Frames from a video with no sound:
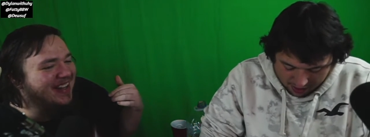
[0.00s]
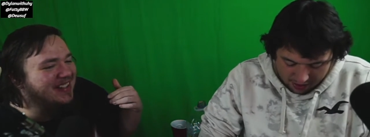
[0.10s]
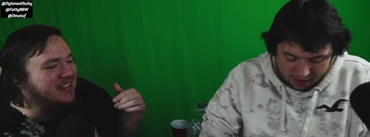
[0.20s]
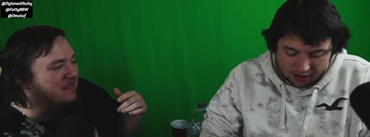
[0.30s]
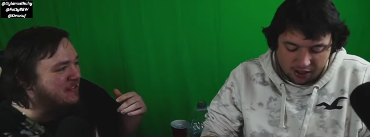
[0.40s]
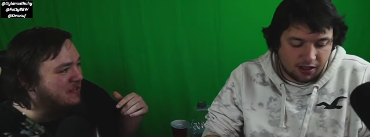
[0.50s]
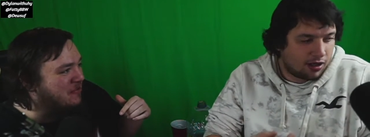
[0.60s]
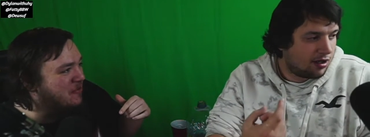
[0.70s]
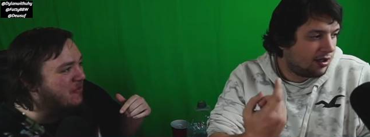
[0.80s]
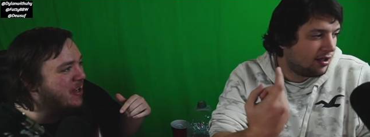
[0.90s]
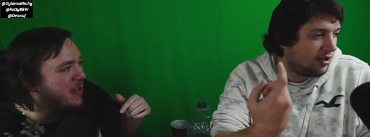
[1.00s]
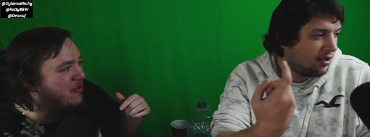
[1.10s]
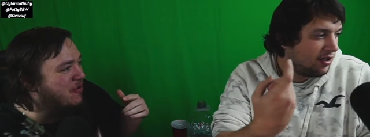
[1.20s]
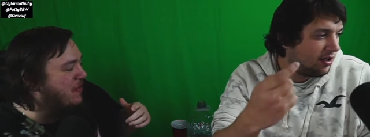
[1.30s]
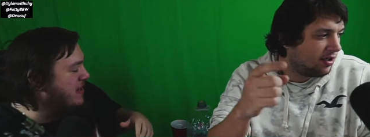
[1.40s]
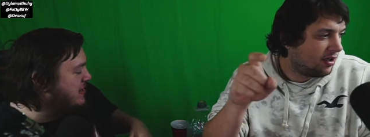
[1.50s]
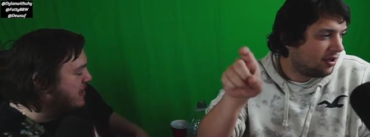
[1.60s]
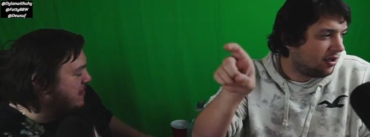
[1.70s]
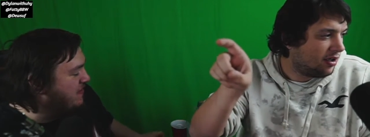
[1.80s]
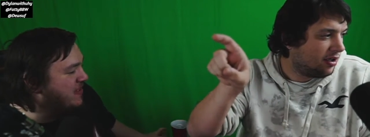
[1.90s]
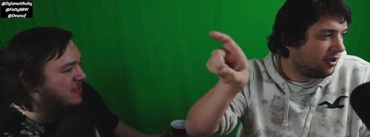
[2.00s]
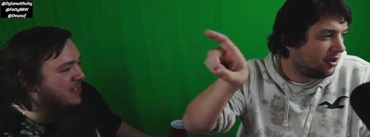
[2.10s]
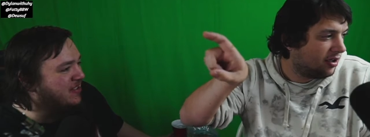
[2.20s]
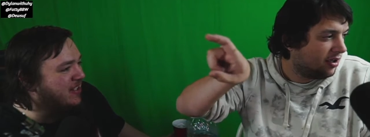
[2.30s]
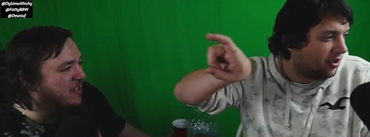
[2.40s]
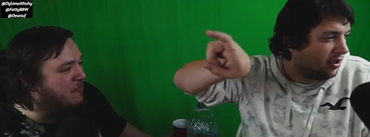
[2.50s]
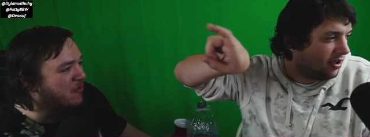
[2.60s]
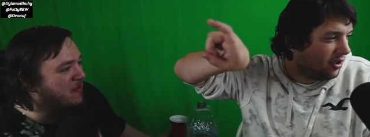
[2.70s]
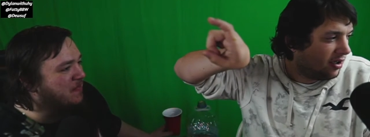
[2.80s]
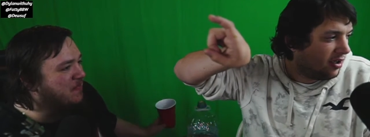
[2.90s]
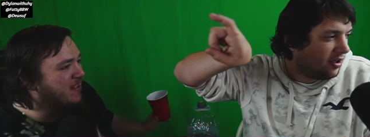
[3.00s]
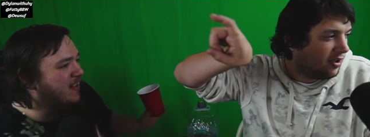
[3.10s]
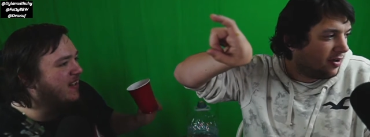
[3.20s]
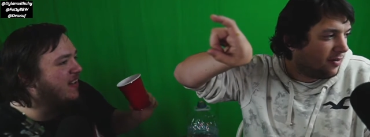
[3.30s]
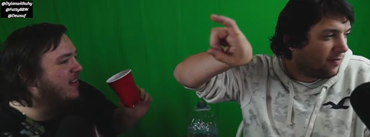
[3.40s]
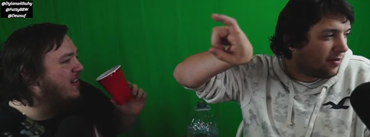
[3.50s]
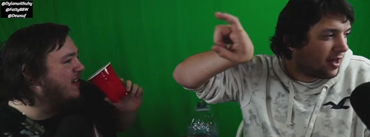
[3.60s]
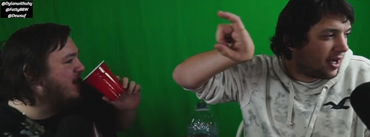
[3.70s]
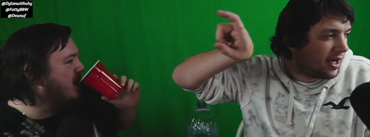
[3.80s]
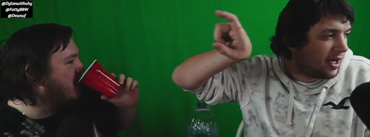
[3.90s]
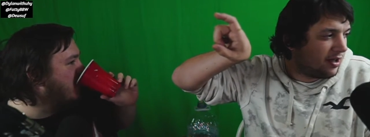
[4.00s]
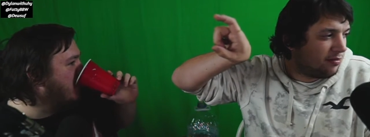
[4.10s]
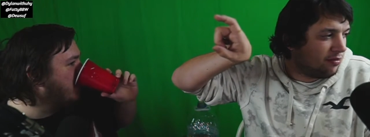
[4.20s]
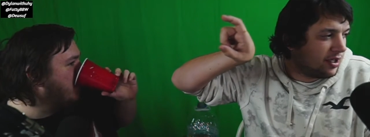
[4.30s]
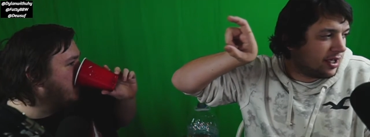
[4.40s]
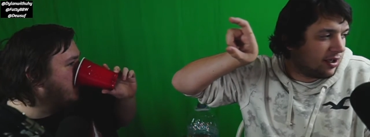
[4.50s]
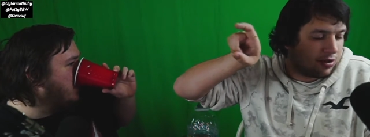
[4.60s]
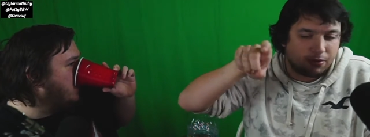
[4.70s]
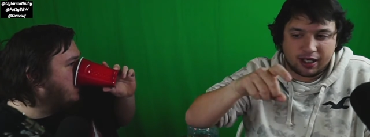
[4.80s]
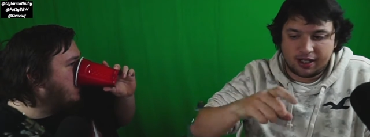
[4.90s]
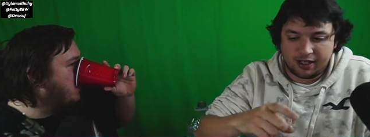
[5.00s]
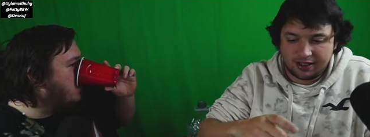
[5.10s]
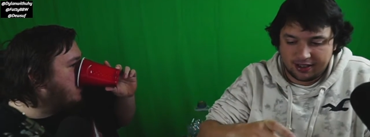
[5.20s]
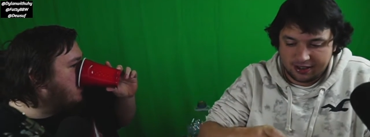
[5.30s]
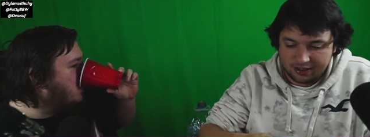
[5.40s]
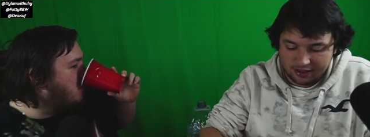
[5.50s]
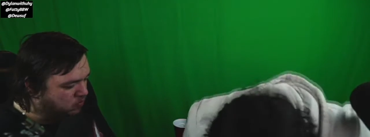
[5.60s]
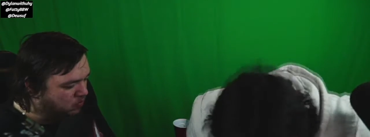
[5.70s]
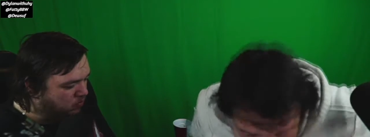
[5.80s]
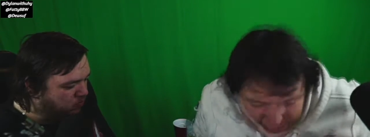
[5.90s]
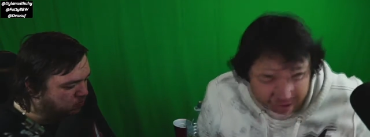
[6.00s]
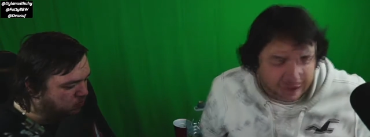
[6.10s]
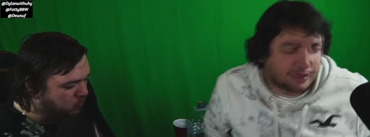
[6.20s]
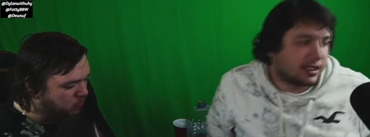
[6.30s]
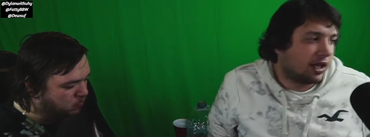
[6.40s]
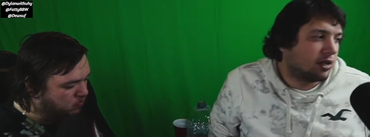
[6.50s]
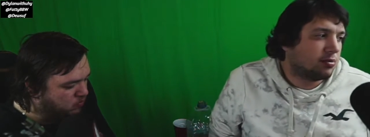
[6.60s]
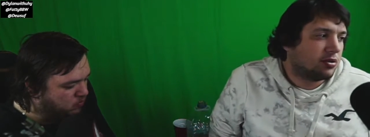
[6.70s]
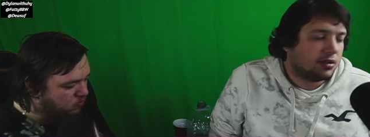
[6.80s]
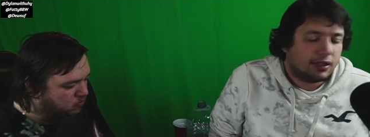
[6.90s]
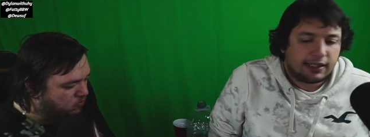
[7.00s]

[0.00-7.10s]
Speaker 1: I can't tell if it's going away or if I just can't feel anything anymore.
Speaker 2: I got a buggy on me. This is terrible.